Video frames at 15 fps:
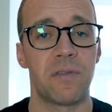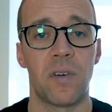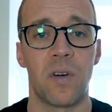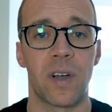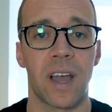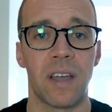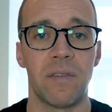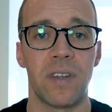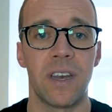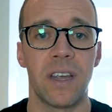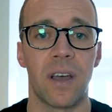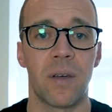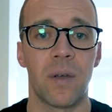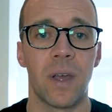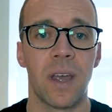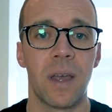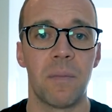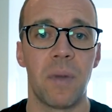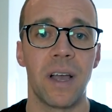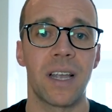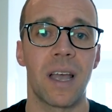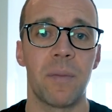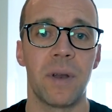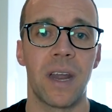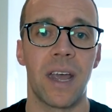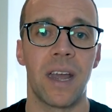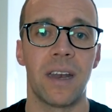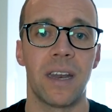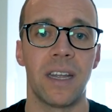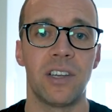4K video, might come in
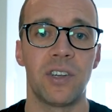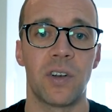handy